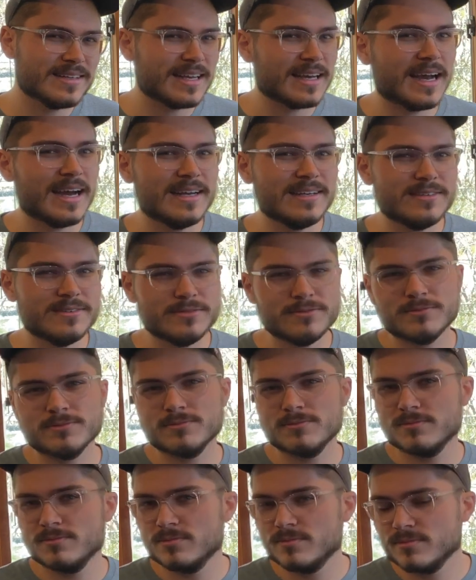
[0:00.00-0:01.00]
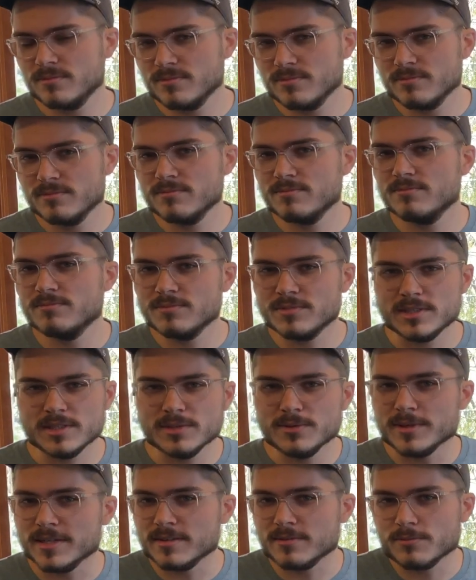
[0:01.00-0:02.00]
kind of
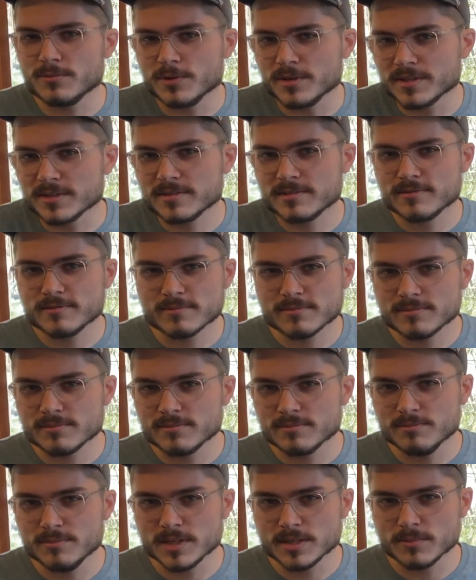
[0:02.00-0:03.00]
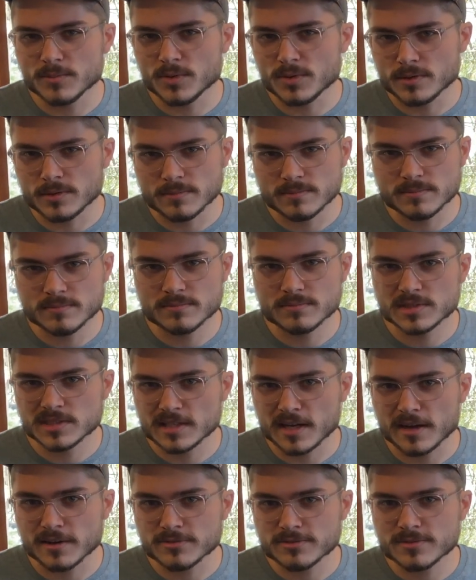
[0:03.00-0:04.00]
do it with minimal
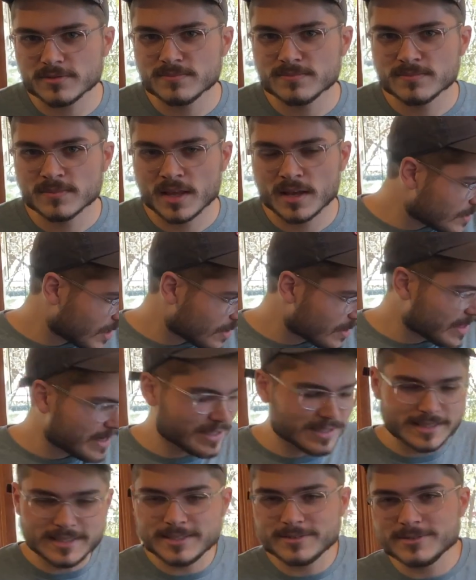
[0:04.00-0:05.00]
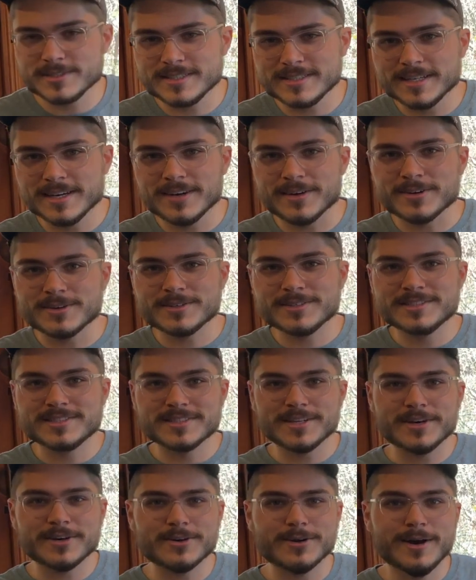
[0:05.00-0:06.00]
stuff. All right, here we go.
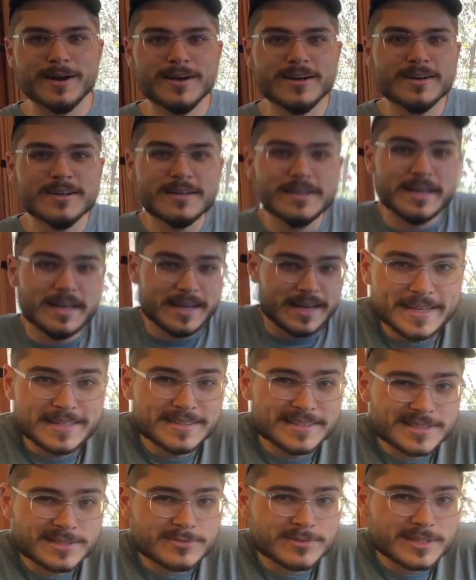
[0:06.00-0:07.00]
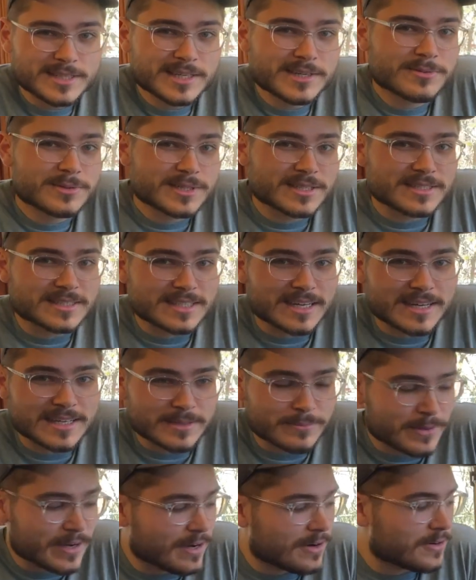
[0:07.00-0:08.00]
So in this video, we're going to talk
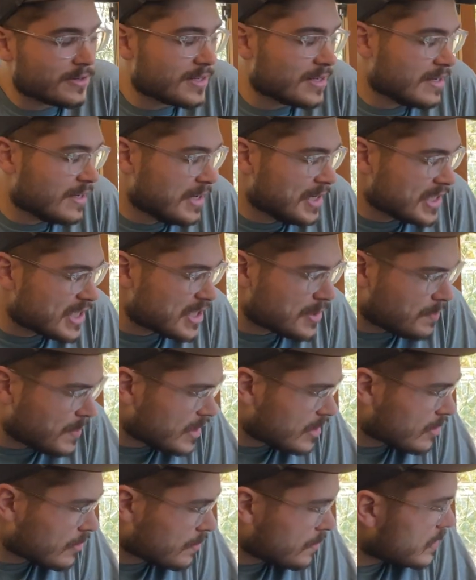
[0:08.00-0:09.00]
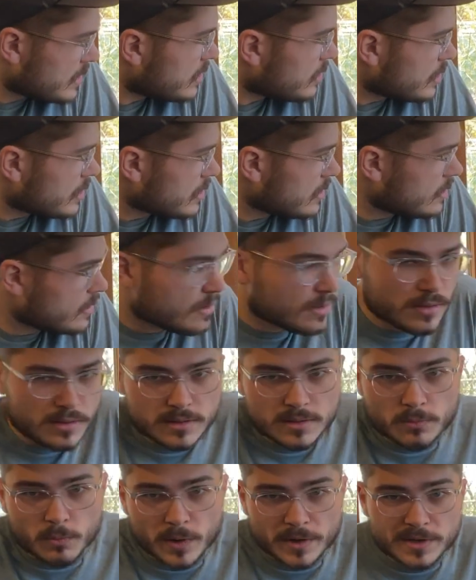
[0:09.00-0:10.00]
about speaker position,
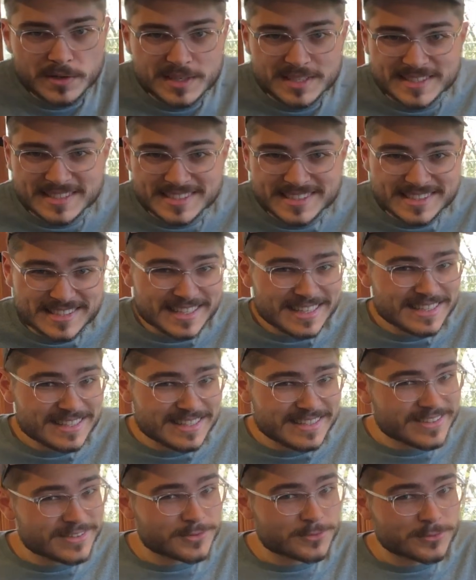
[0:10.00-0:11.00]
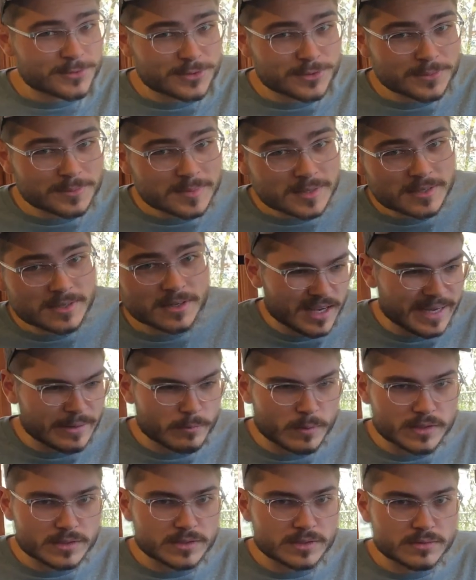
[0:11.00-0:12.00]
where you can sit in a room, and
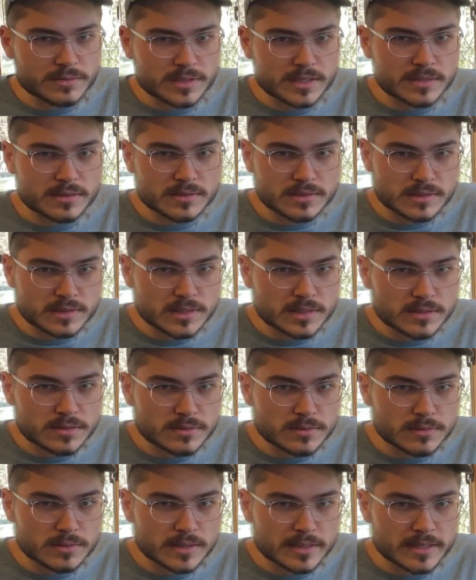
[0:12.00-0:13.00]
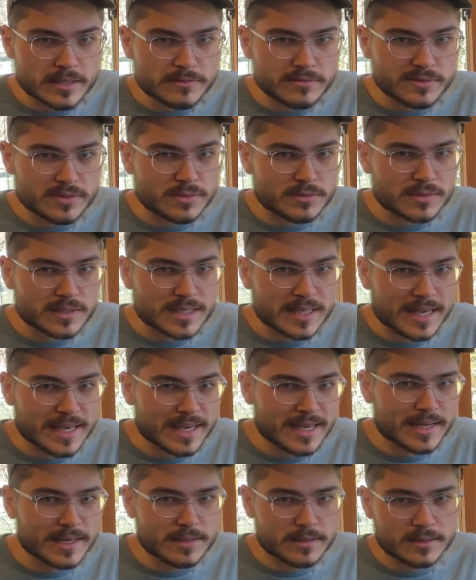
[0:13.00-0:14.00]
what you can do if you
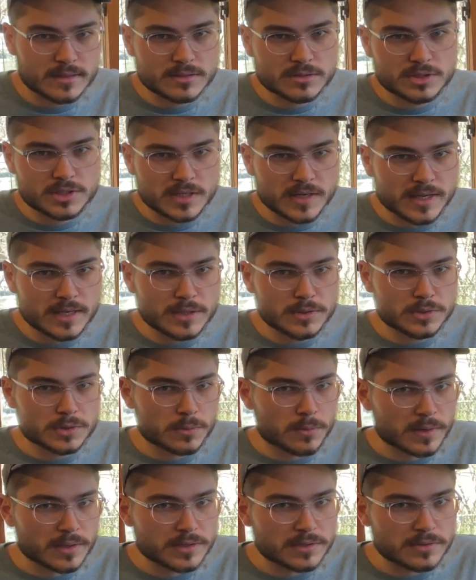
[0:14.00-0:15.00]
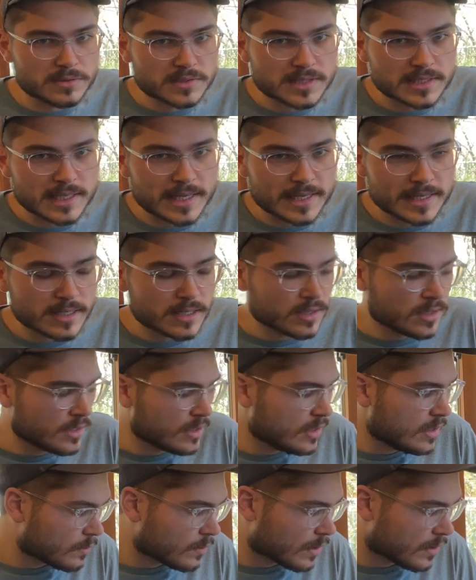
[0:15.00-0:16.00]
can't change where you sit.
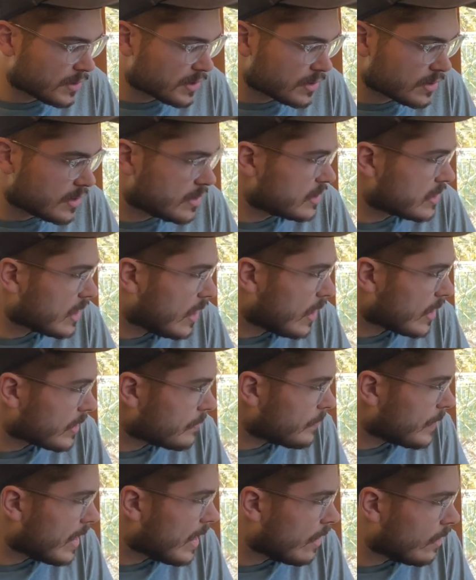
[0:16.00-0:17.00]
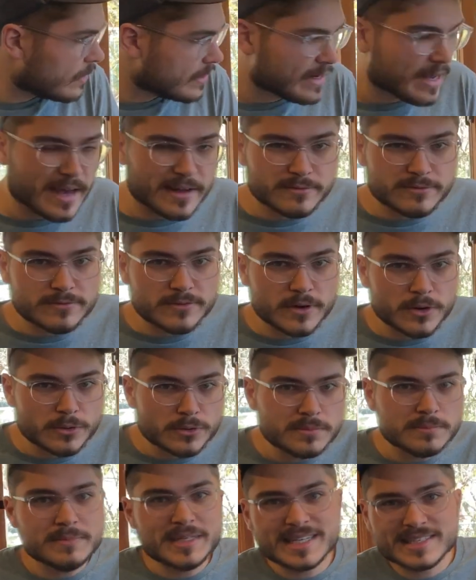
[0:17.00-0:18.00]
We're also going to talk about
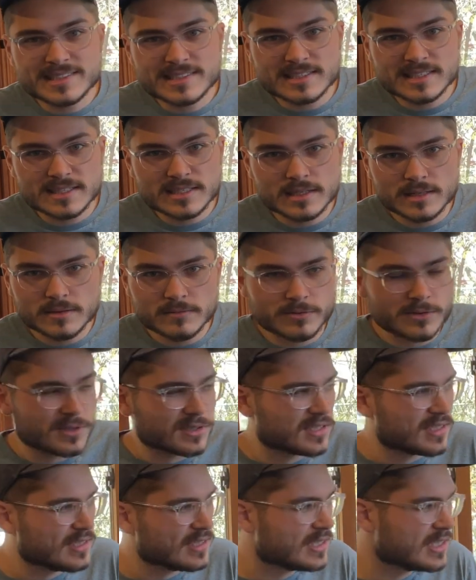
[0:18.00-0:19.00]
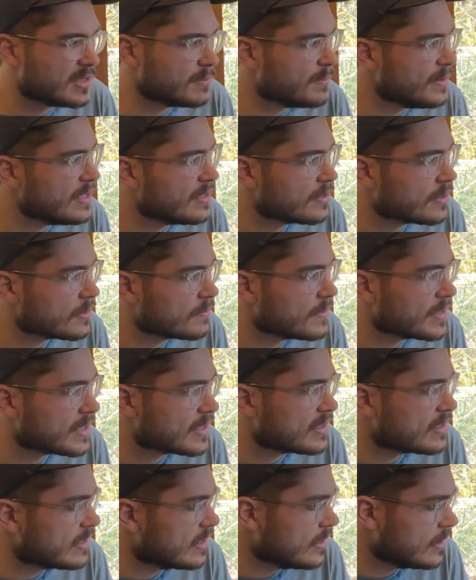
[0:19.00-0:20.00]
headphone mixing versus speaker
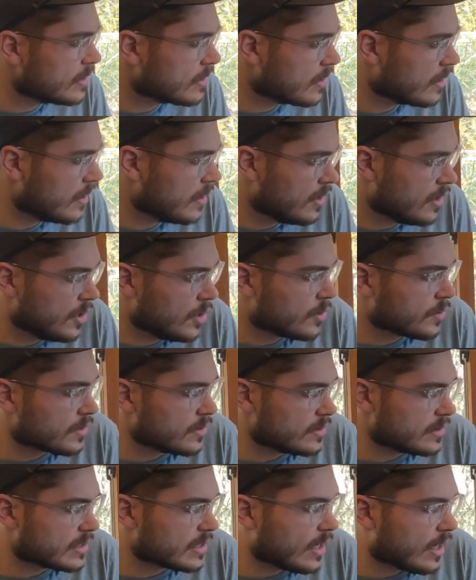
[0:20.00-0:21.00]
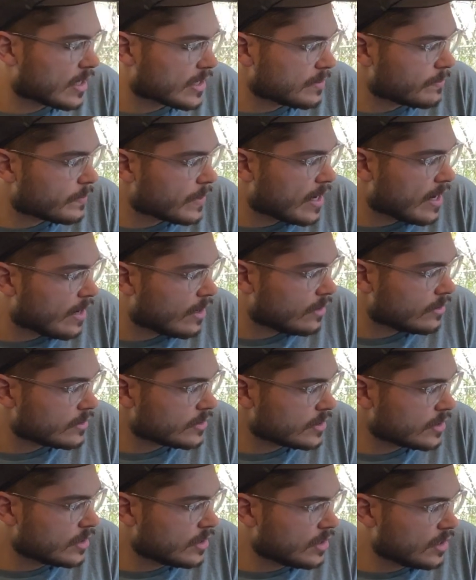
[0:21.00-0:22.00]
mixing. We're going to talk about
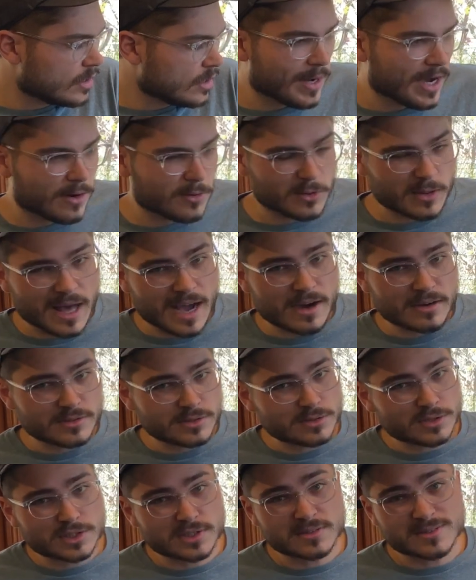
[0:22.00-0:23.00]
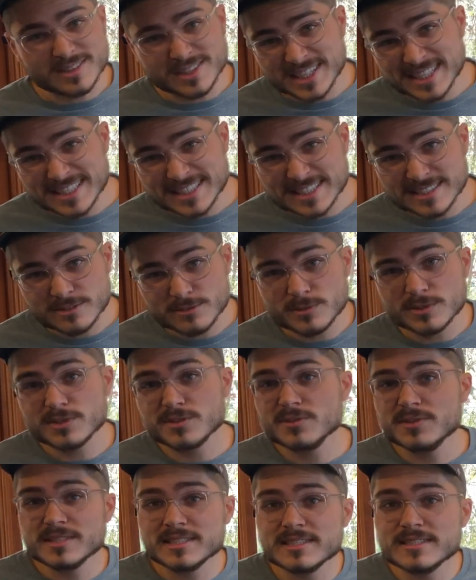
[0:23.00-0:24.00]
how loud you should listen when
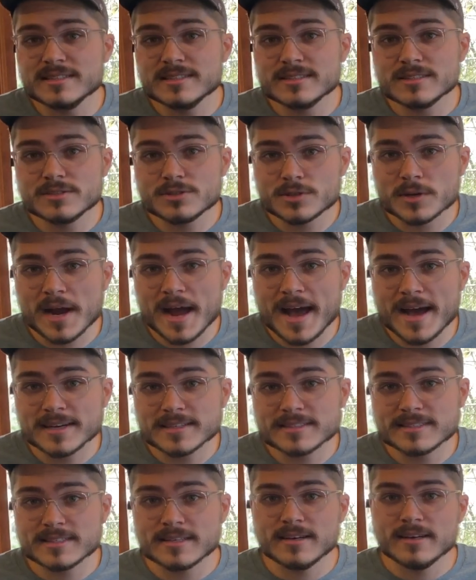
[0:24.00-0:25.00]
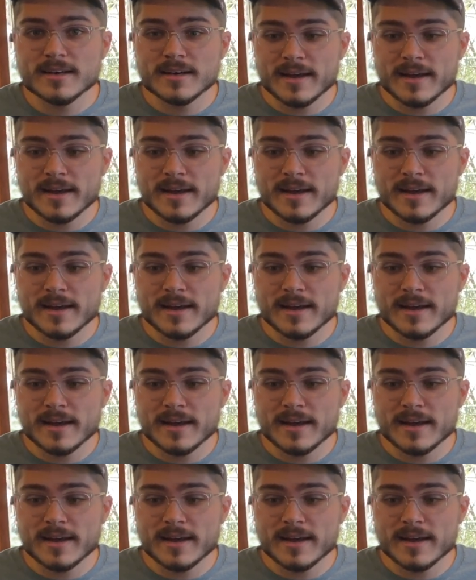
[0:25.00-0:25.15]
you're listening to tracks.